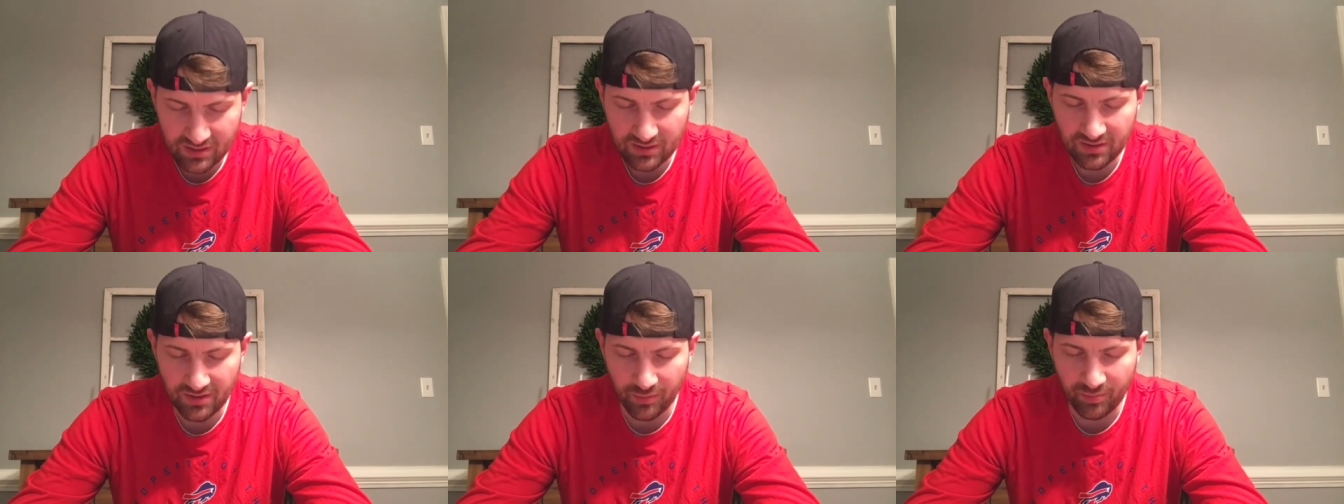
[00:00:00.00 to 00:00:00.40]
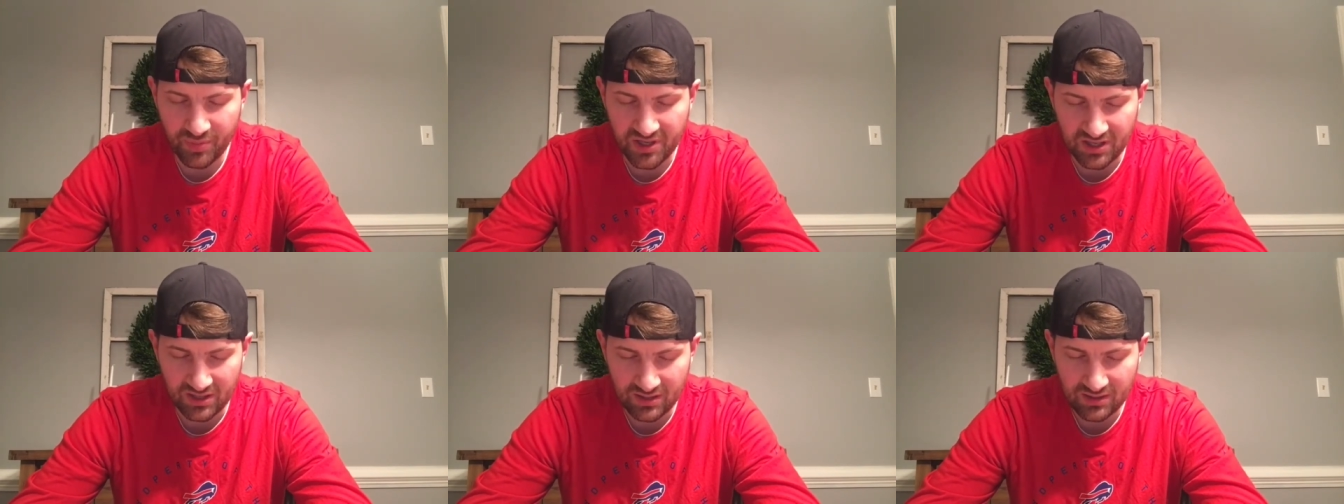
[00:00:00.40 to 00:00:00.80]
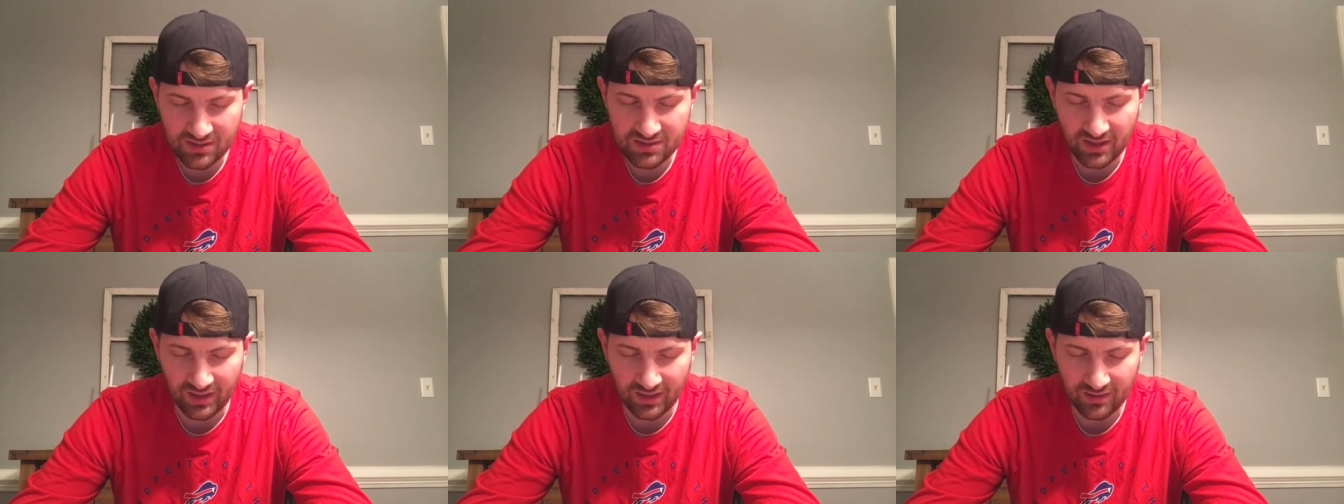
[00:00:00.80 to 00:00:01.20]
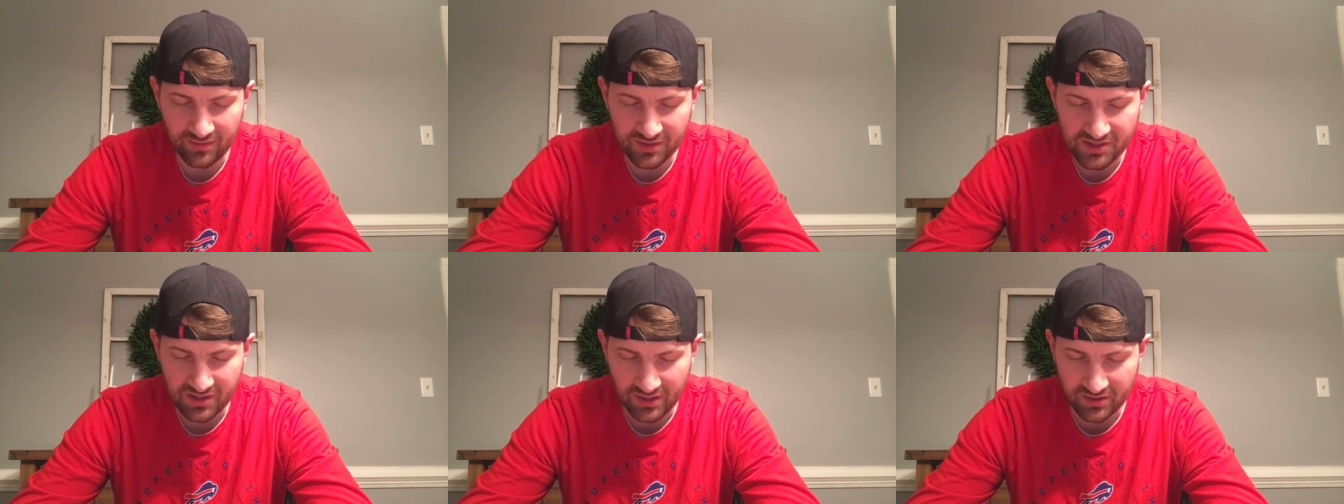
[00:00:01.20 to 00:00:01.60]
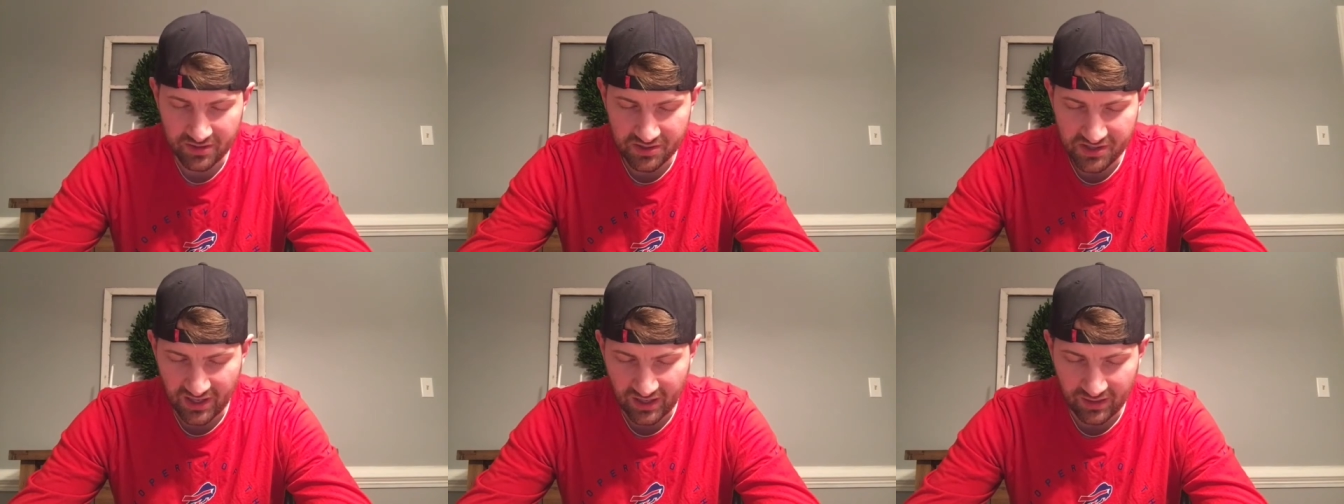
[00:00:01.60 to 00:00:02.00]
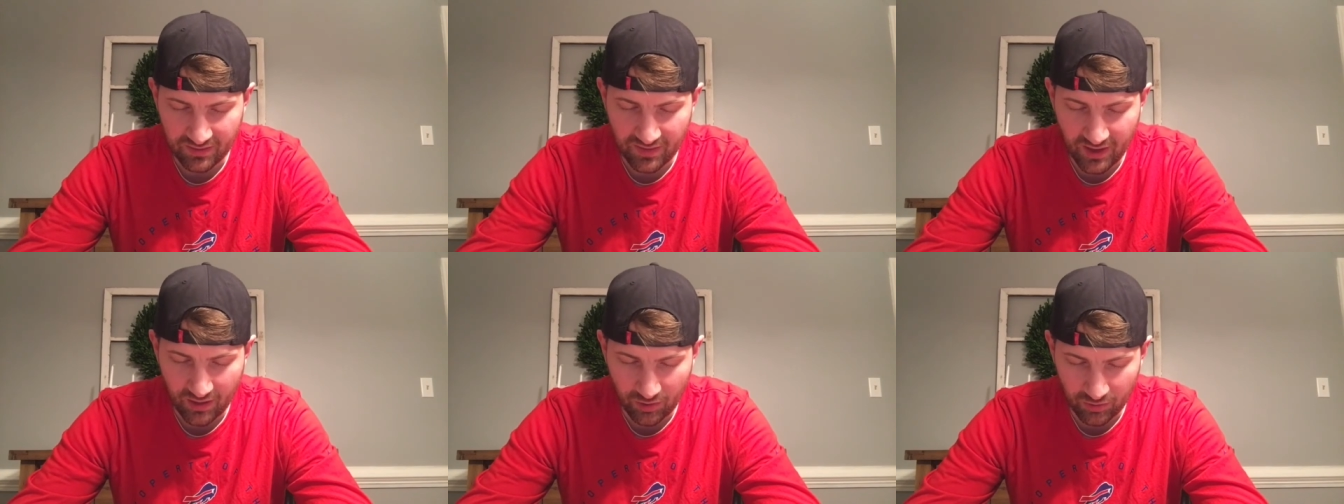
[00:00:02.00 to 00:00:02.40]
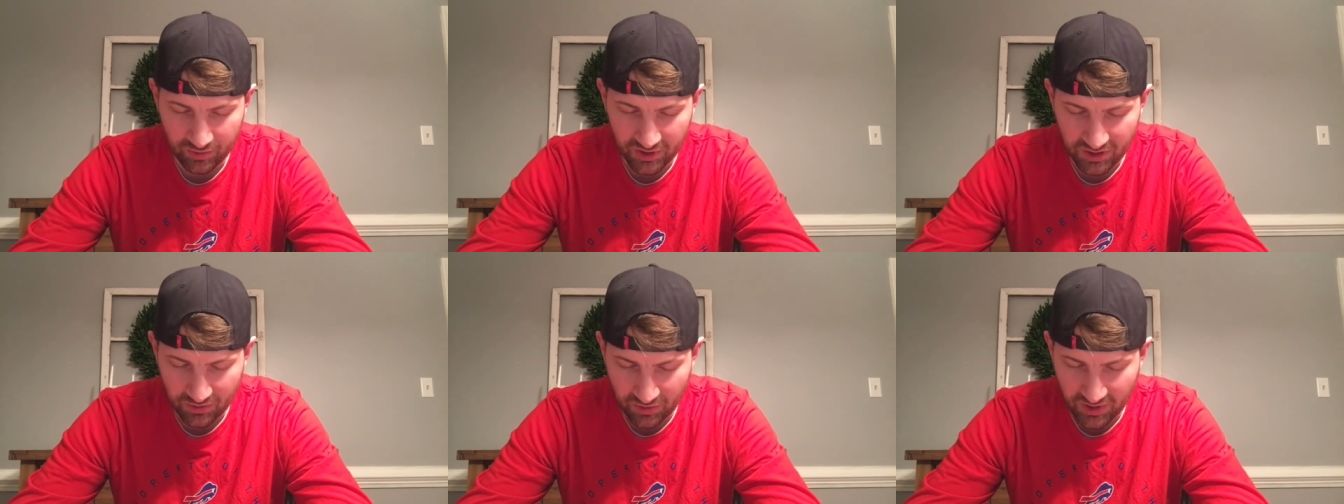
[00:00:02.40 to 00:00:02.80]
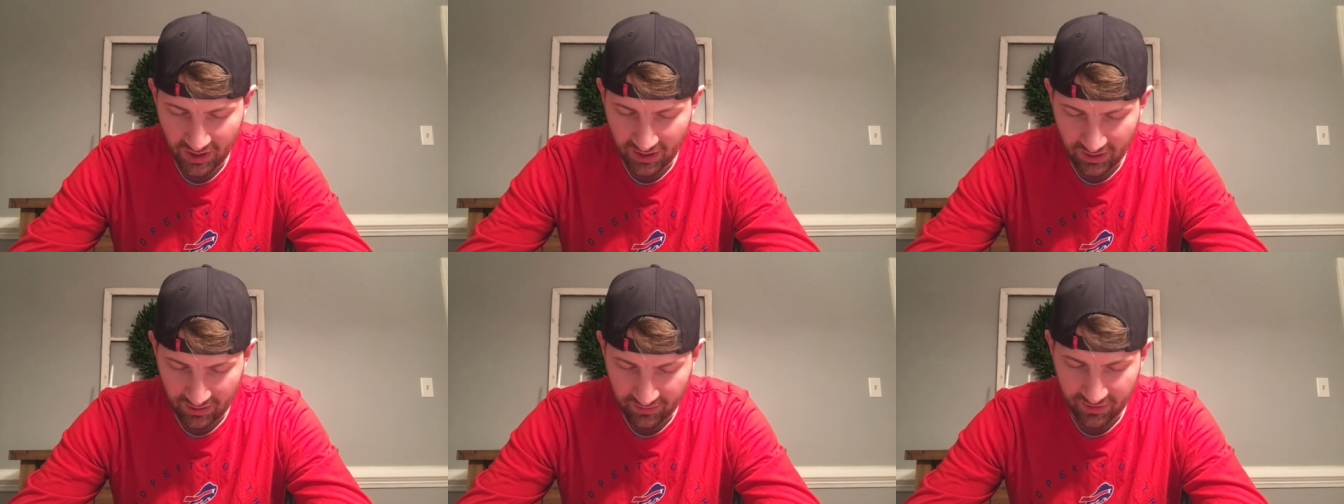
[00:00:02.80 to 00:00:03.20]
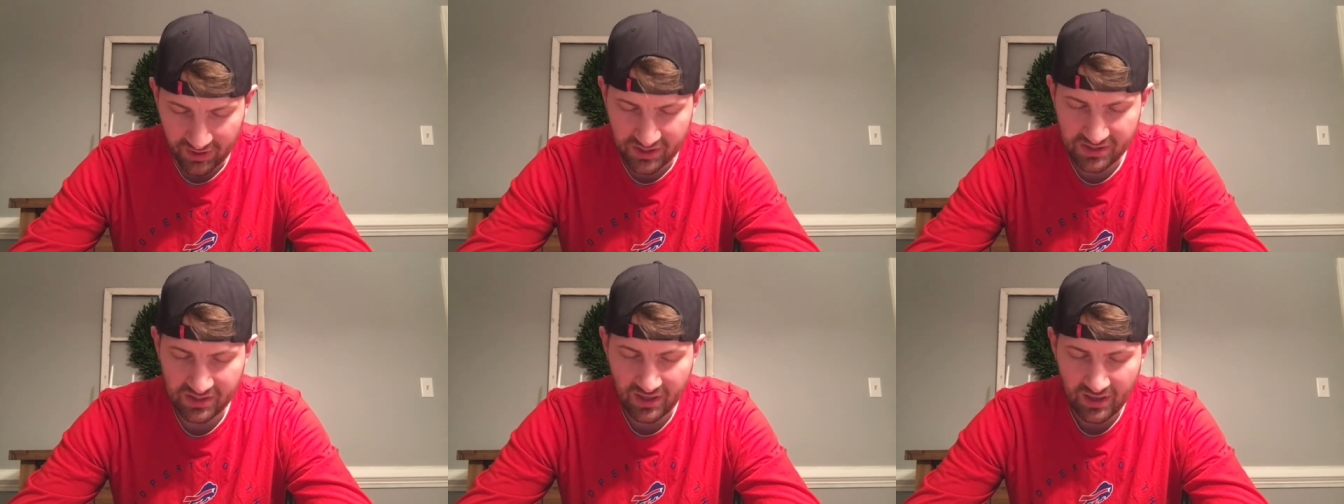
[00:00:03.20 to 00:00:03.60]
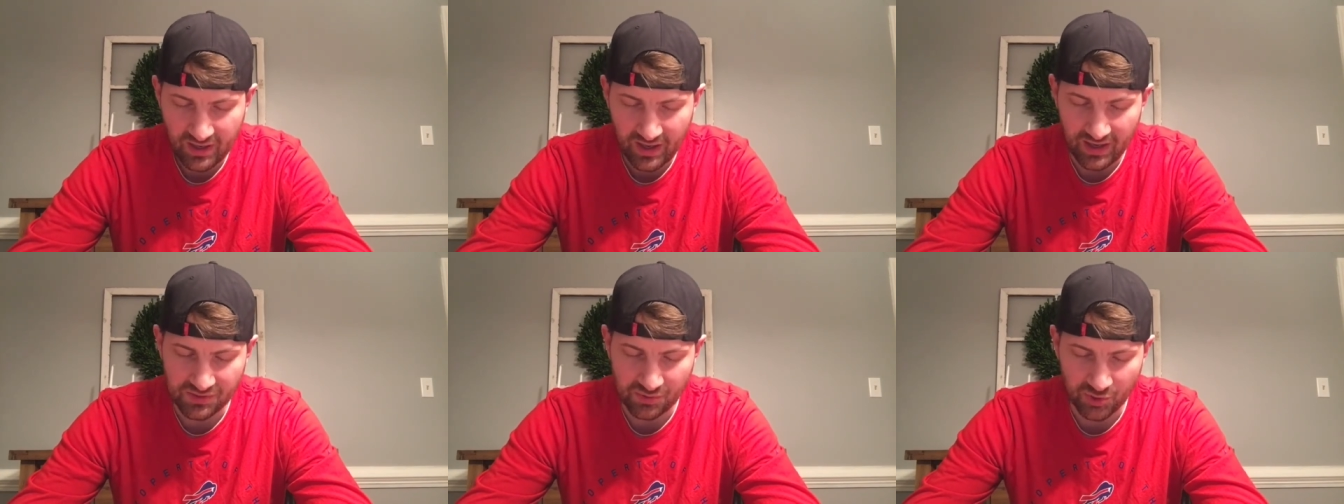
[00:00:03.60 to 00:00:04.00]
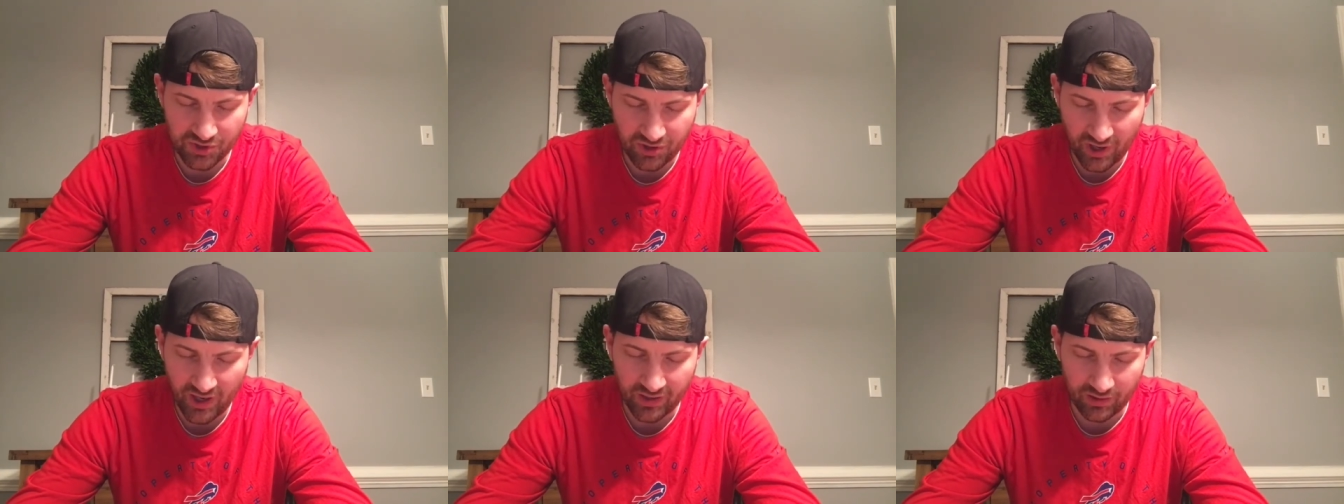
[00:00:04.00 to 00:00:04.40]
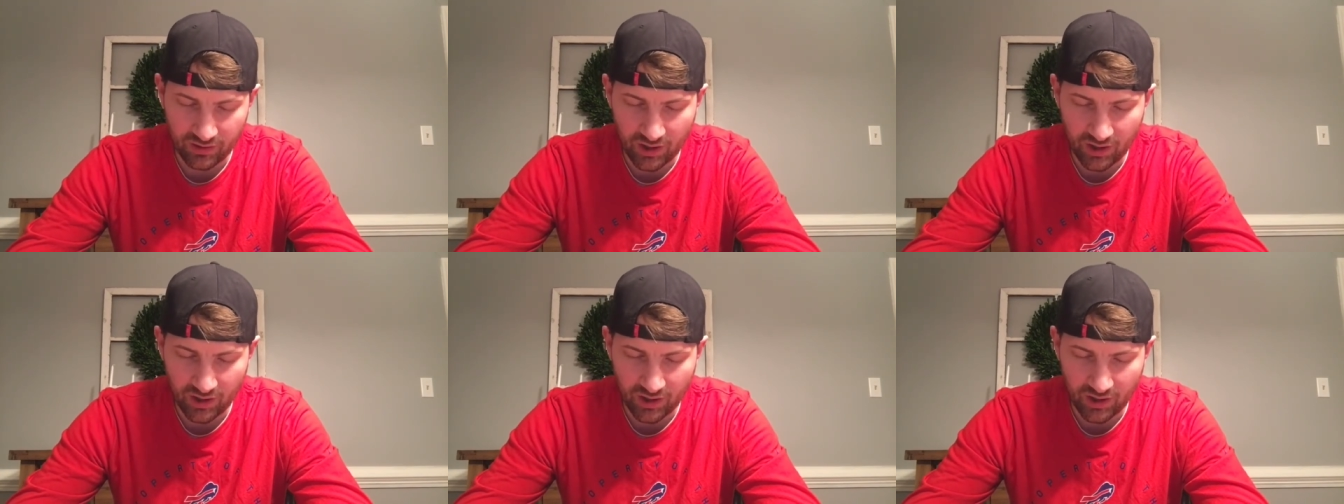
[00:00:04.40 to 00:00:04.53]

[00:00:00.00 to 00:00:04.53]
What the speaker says: the peace and give us the understanding that only you can give us as we try and